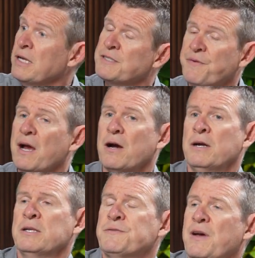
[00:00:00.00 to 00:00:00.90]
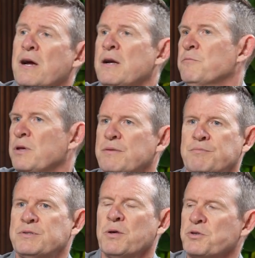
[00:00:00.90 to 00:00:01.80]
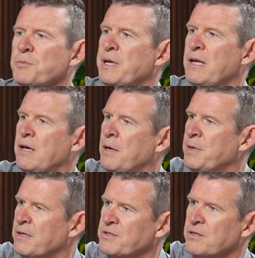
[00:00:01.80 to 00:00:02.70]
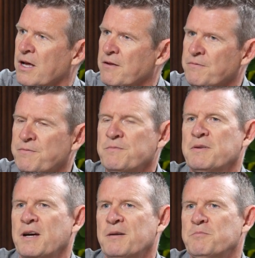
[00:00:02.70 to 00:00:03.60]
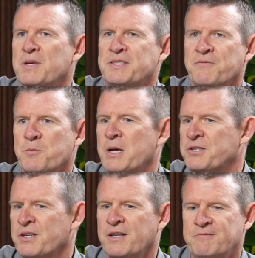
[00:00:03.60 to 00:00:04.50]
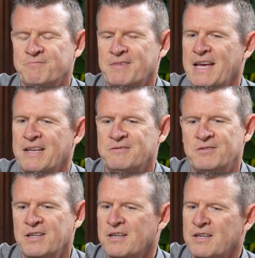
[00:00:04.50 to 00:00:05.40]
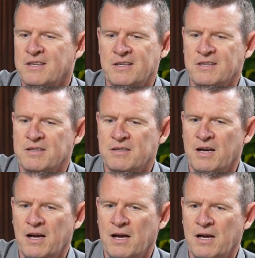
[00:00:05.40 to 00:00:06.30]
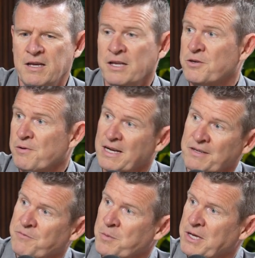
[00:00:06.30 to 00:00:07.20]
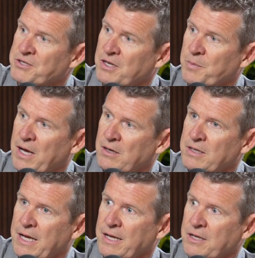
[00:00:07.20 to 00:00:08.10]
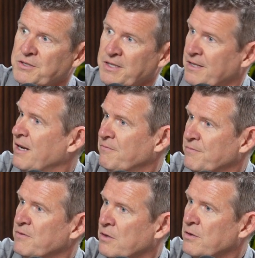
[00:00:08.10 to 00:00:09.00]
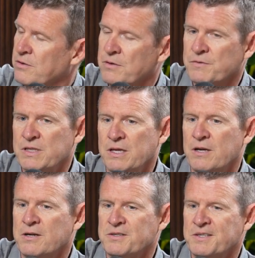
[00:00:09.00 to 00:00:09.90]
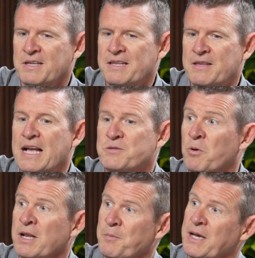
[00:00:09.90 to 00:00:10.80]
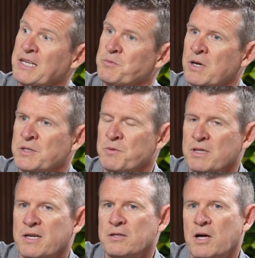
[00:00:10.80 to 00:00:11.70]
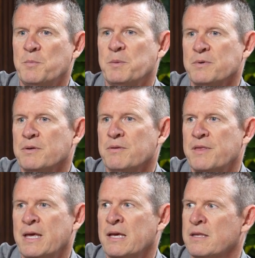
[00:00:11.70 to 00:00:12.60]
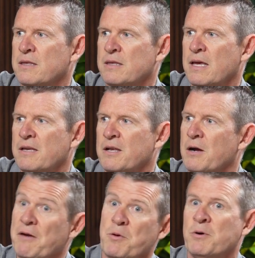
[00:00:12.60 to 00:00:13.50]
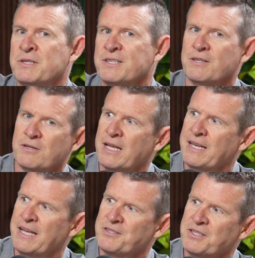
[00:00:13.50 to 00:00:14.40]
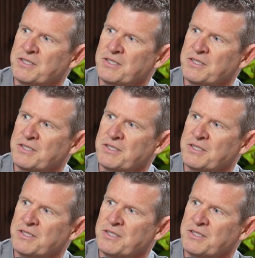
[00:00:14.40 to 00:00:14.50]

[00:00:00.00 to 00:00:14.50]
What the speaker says: it's fair, and it's fair. And with social media, I mean, there's a lot of misinformation and incorrect information about ADHD that I've learned over the years. And that's one of the biggest ones where like a lot of people think that, everyone's a little ADHD